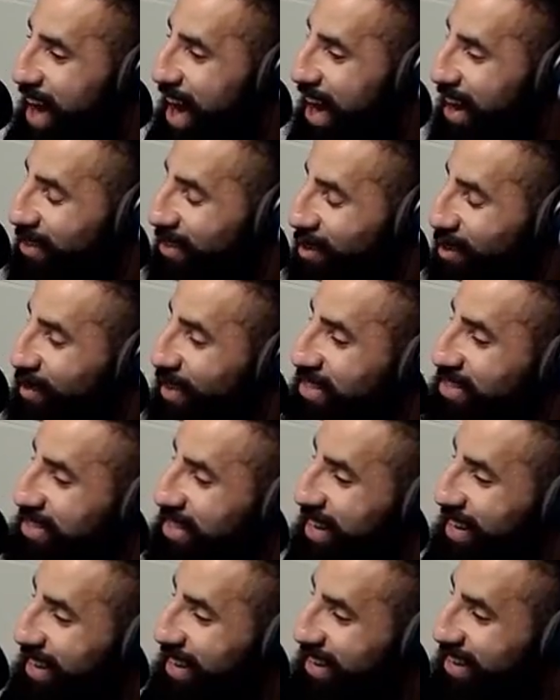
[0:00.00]
had a little
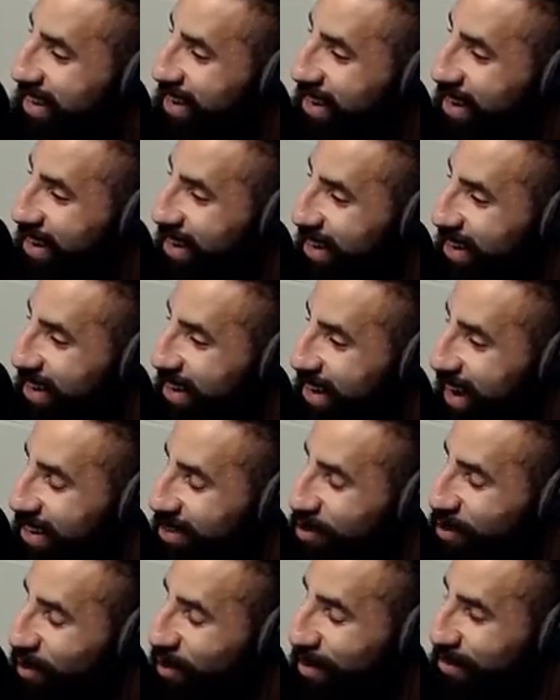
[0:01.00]
incident.
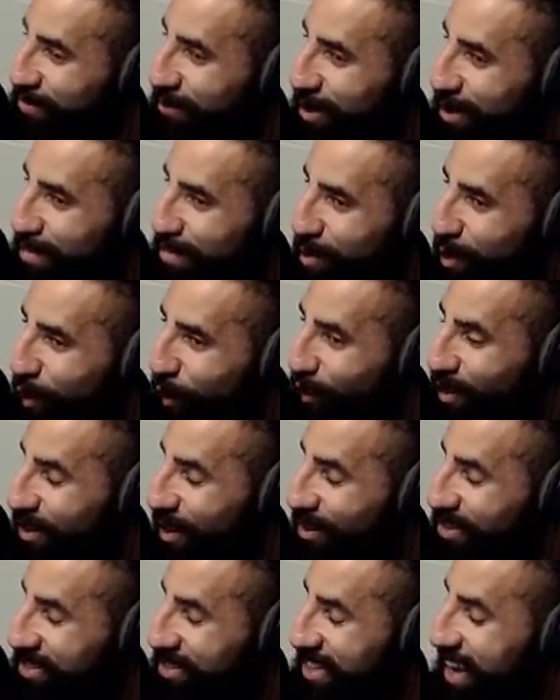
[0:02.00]
Can you confirm
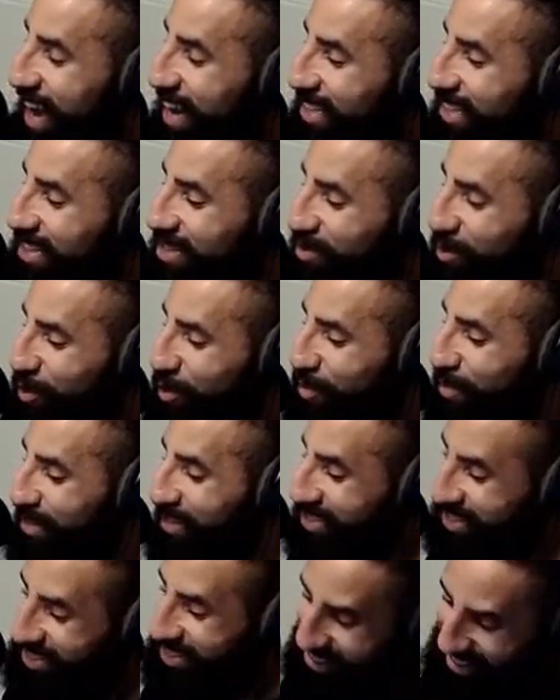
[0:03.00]
or deny these
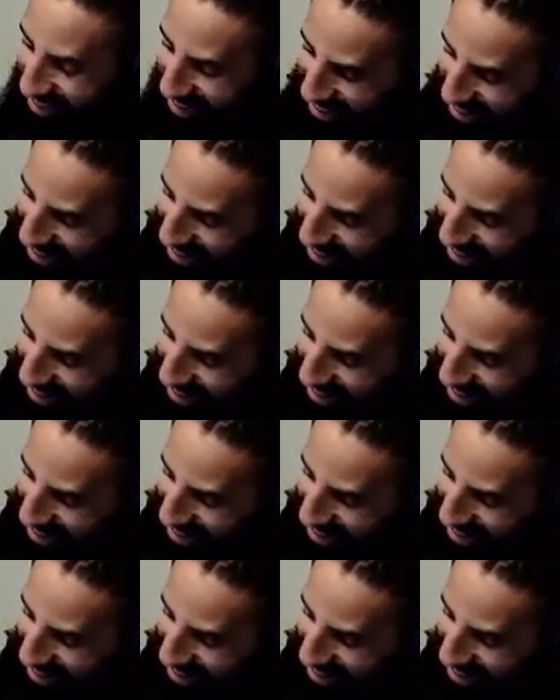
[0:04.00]
rumors?